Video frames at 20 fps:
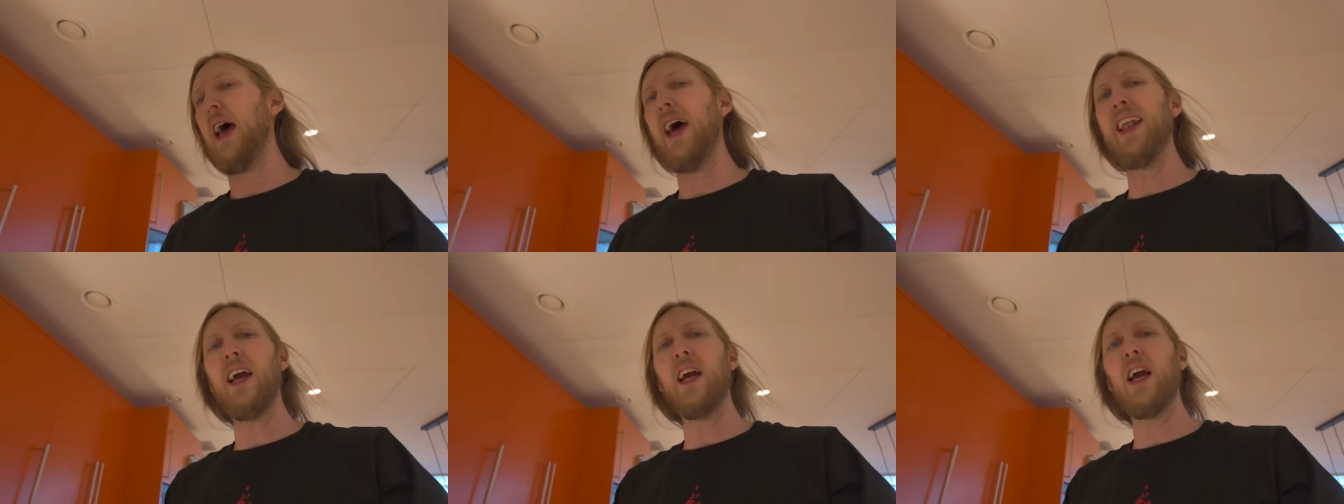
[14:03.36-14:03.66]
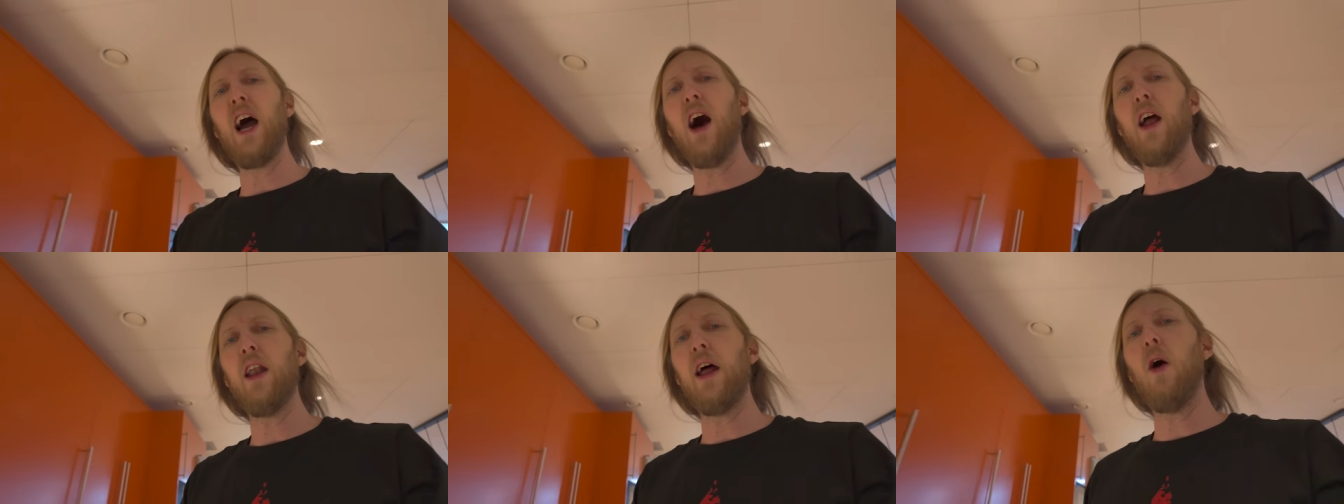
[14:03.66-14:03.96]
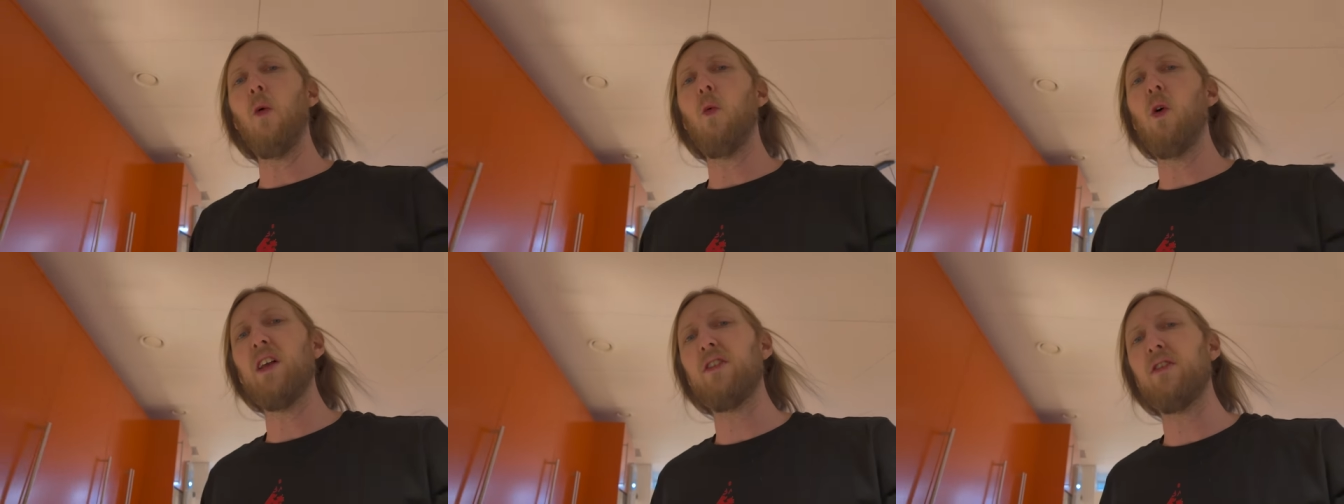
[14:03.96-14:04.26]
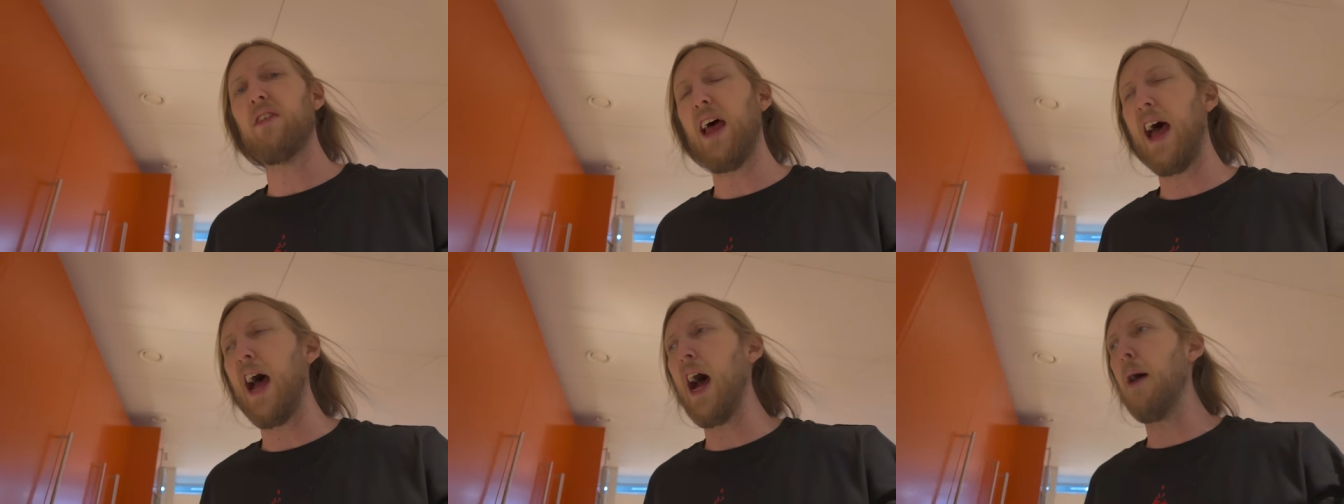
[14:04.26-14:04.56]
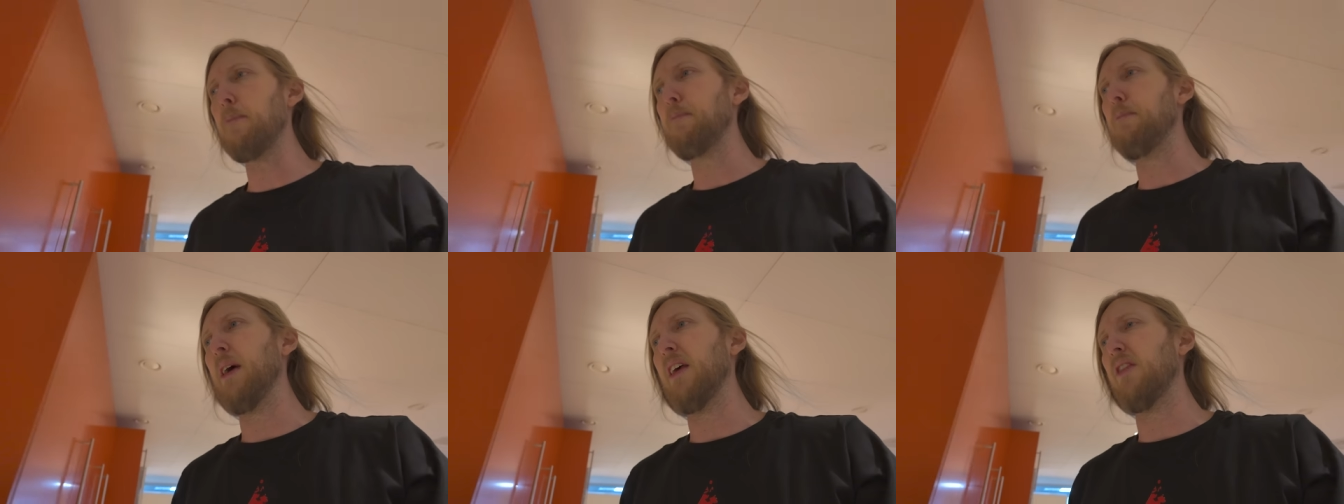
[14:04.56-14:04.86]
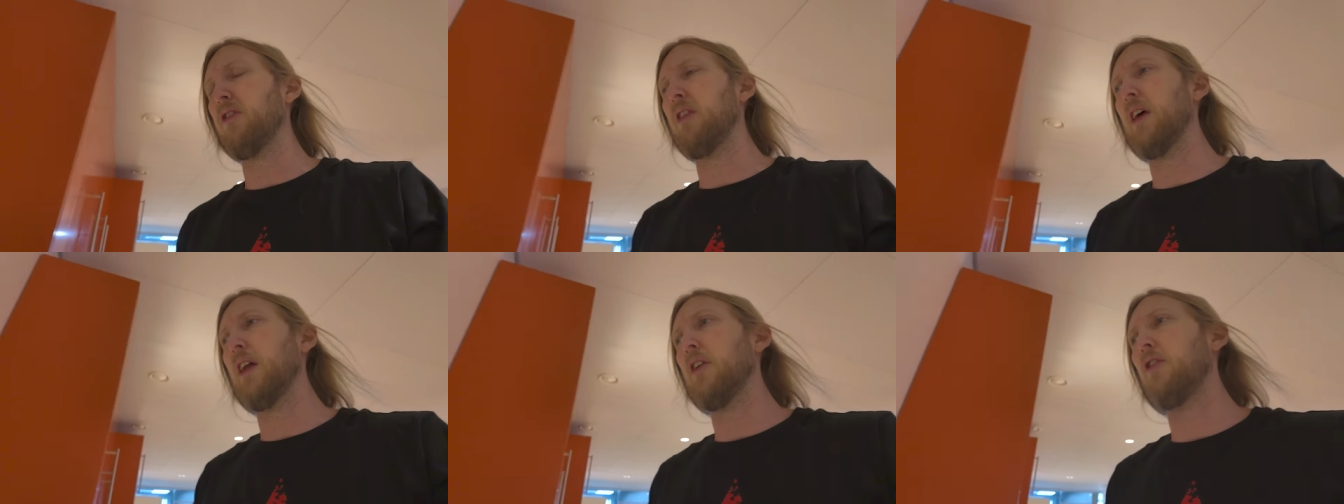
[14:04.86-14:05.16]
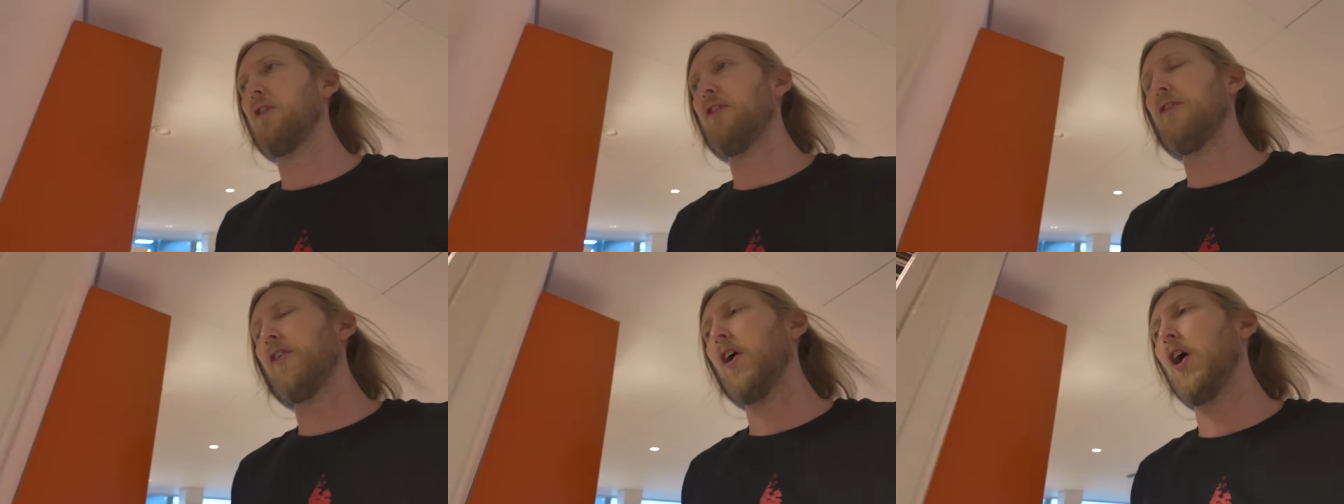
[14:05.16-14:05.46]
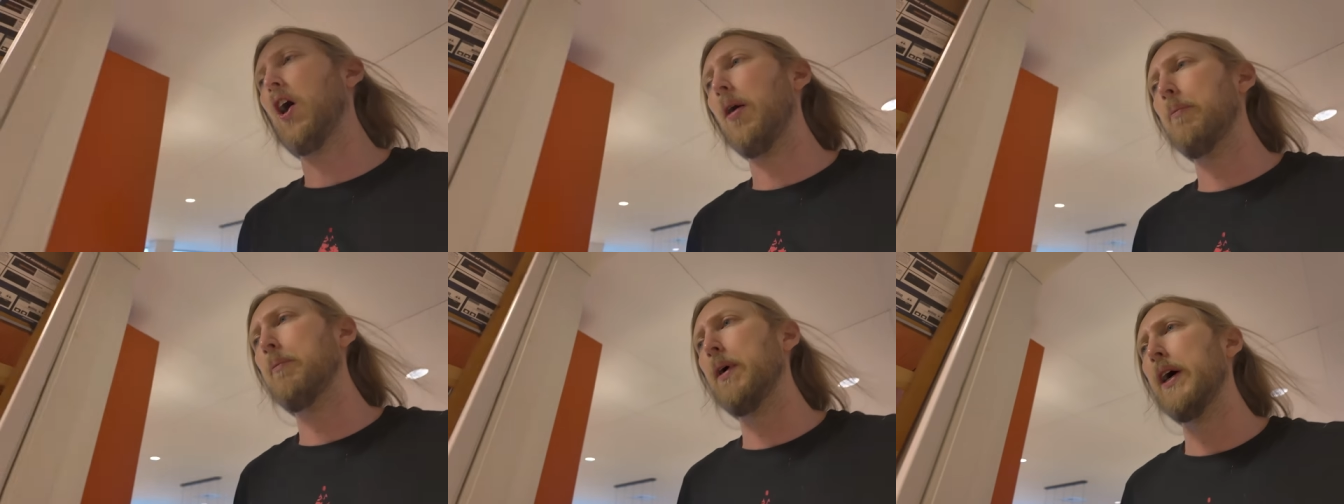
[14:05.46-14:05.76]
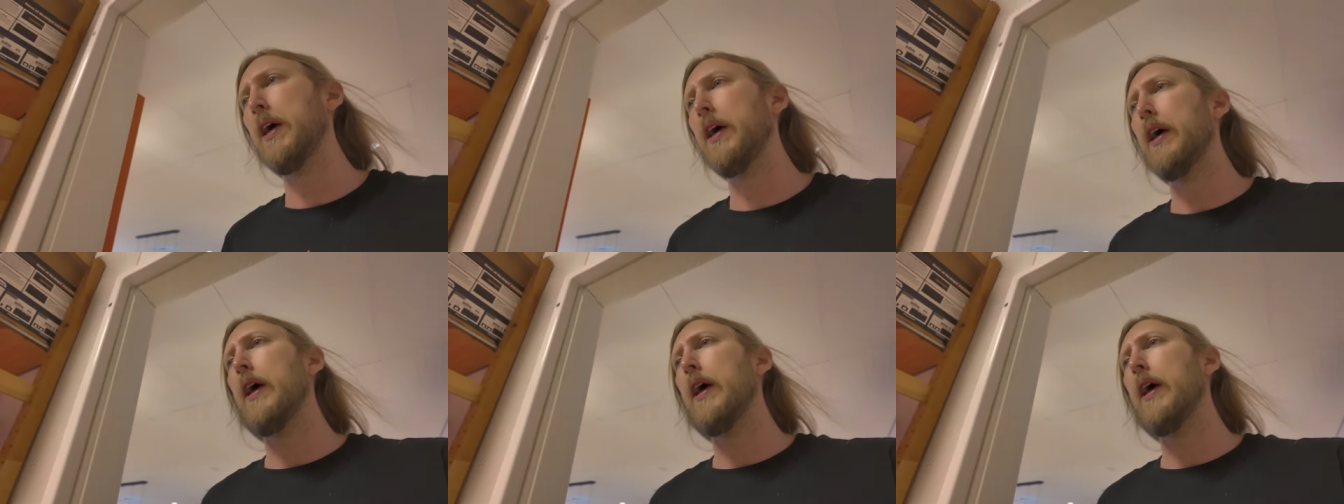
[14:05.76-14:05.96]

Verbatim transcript: And I got a WhatsApp message from,